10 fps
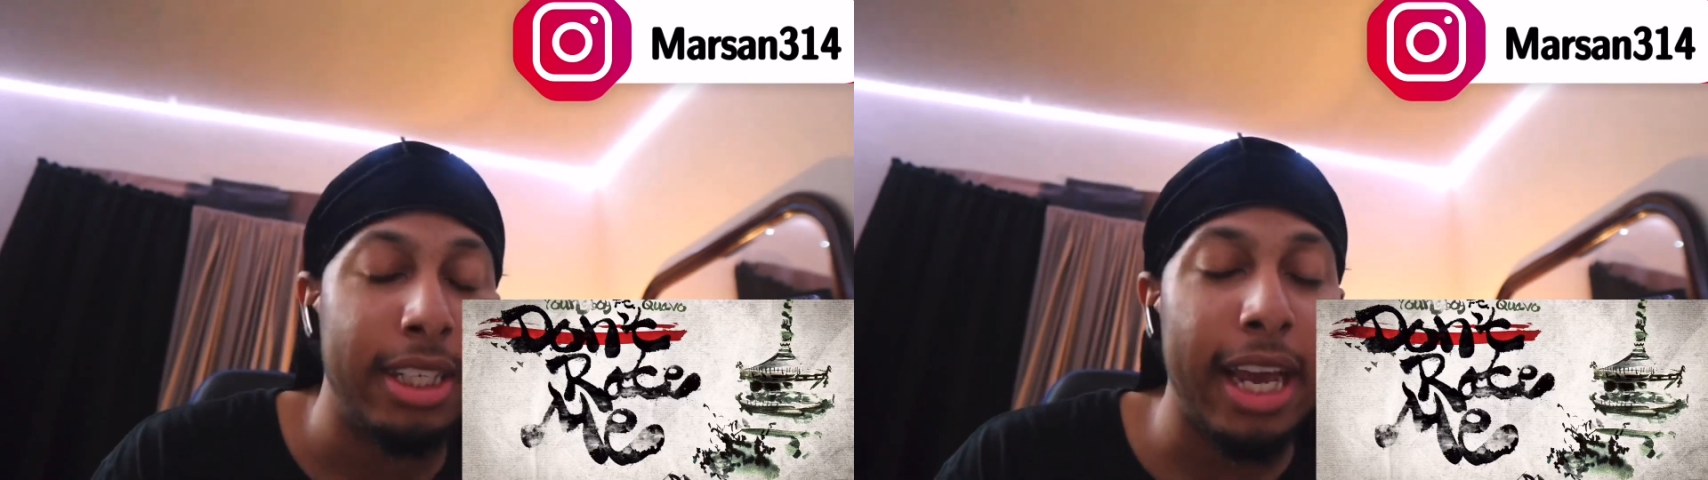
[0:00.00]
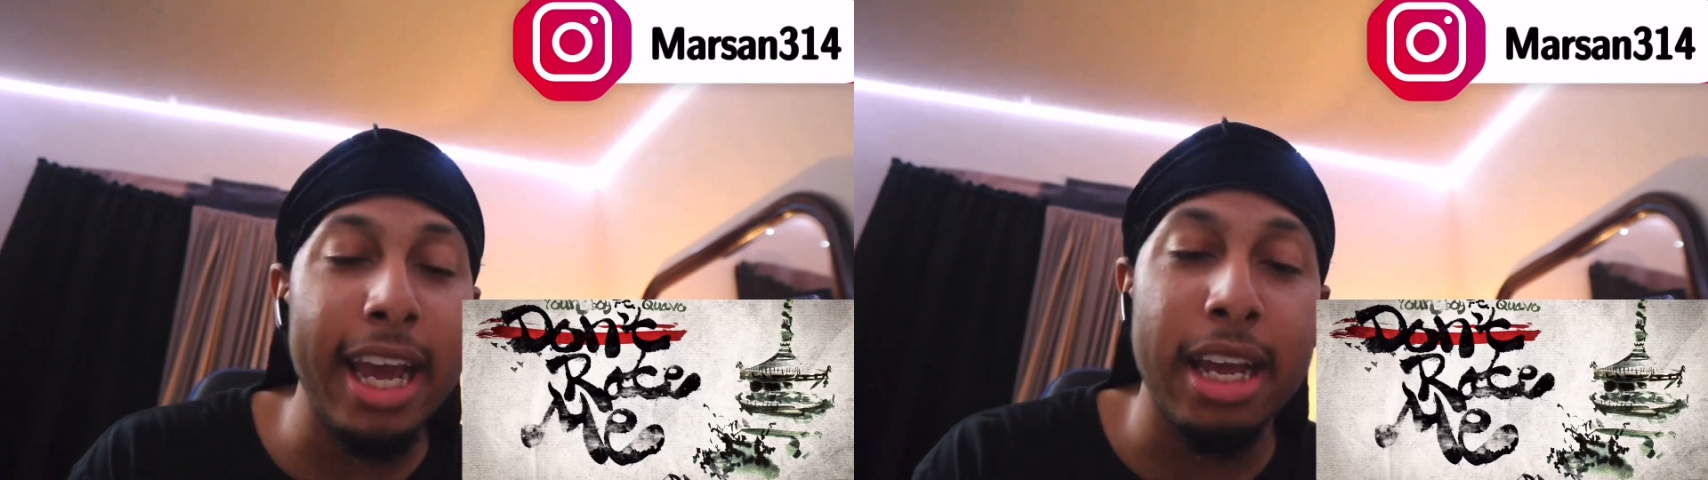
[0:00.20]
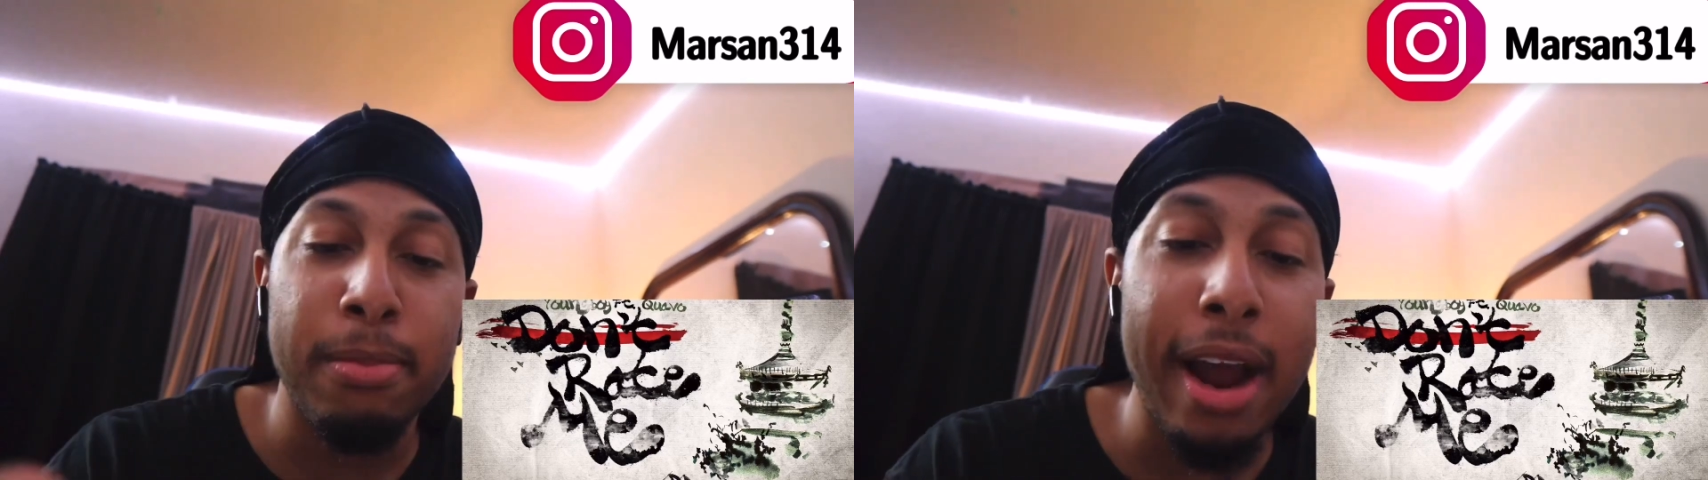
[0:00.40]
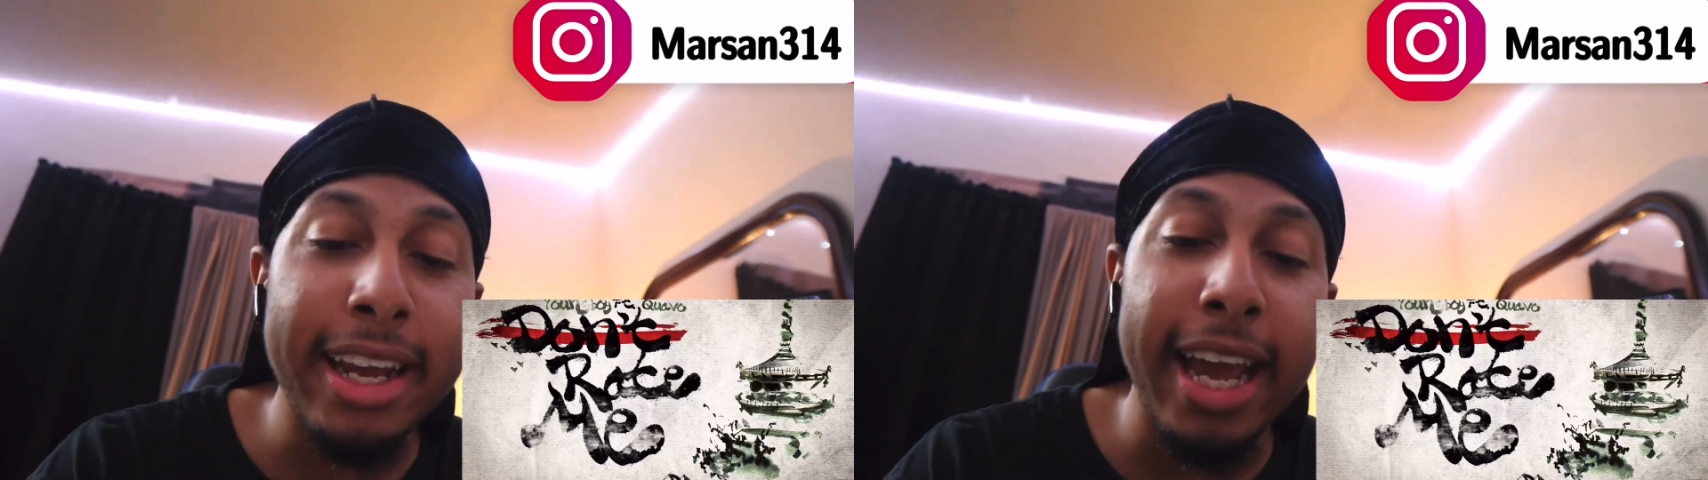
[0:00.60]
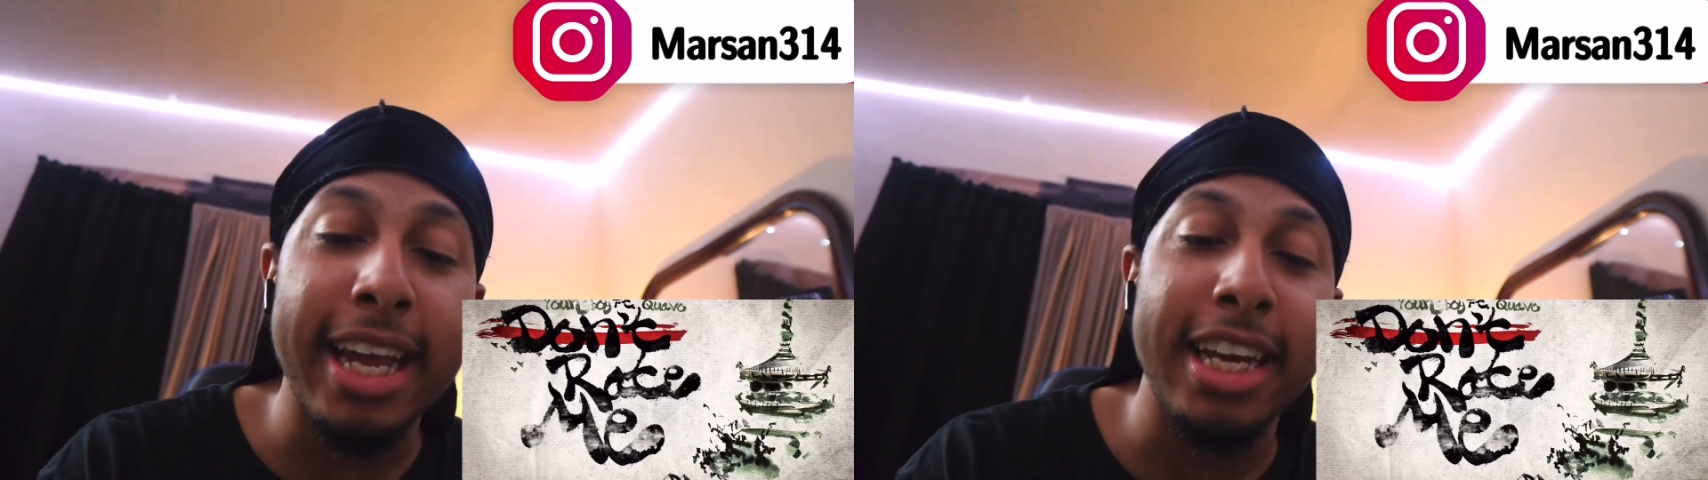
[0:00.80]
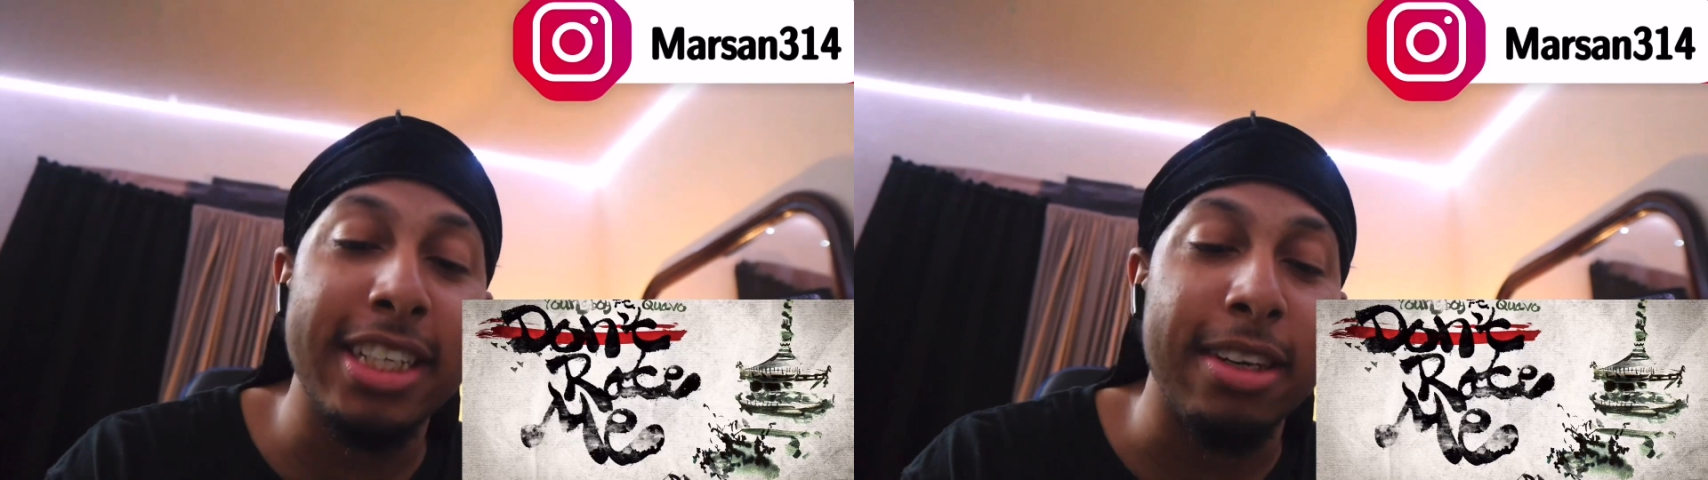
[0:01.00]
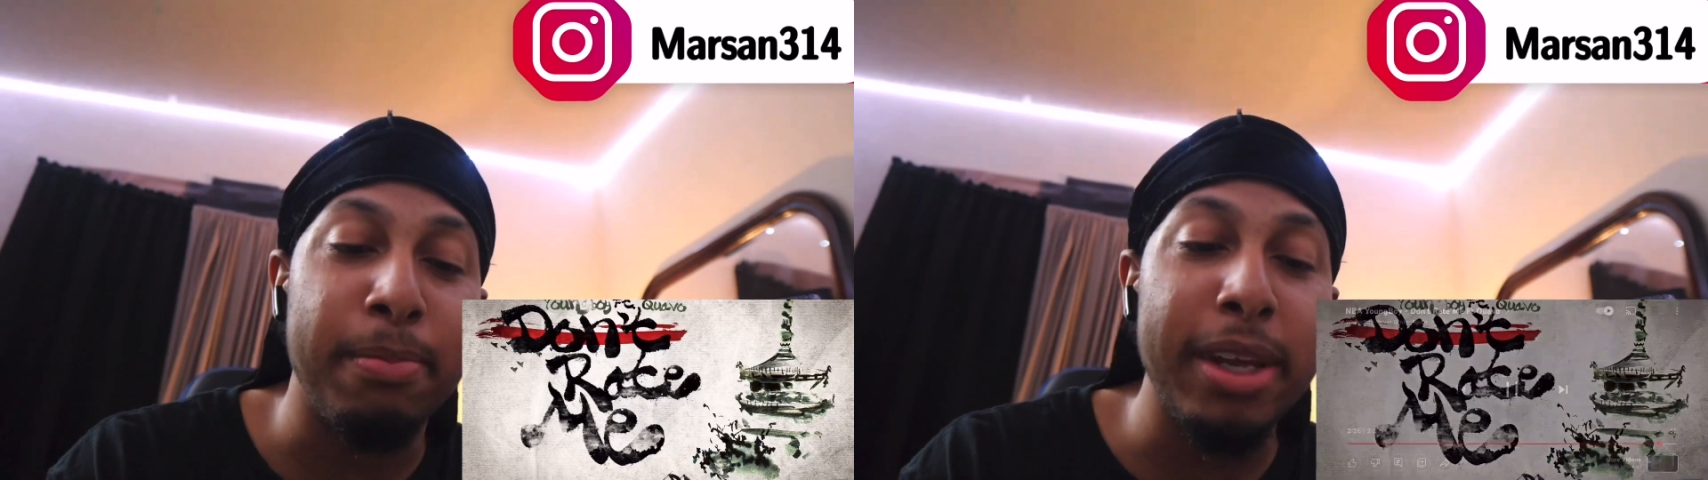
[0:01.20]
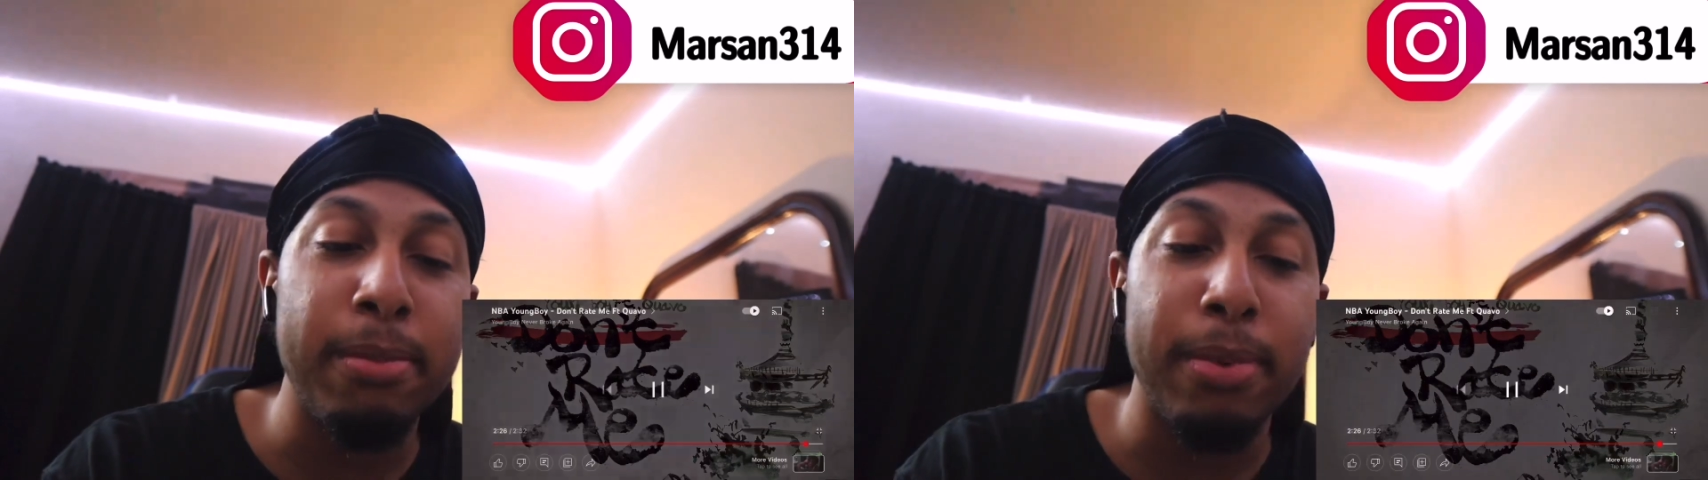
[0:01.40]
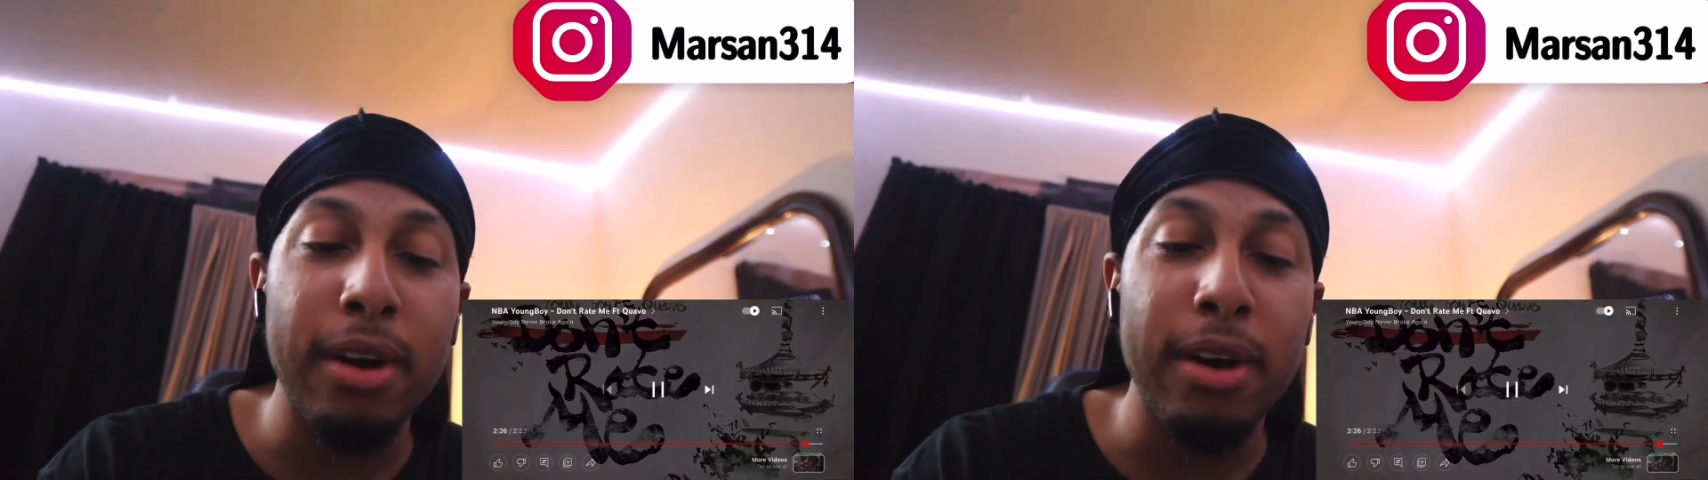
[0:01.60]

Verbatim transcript: Hey, bro, I can't catch the beat,